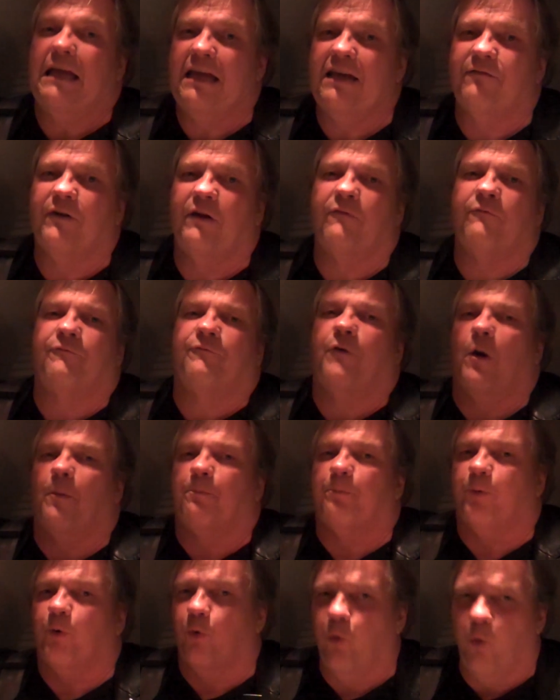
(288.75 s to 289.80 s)
even for
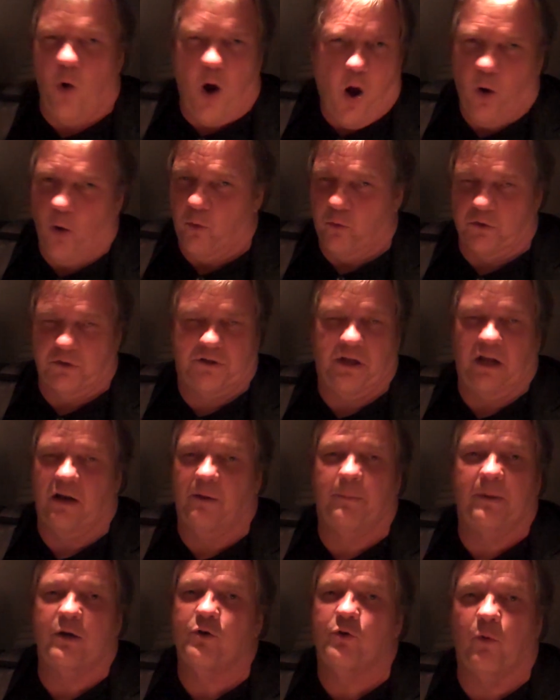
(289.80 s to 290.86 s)
pros that
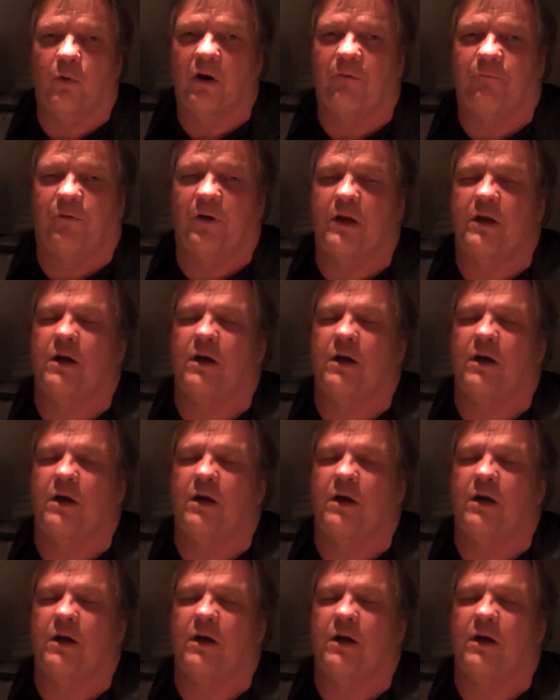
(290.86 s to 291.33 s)
have been doing it for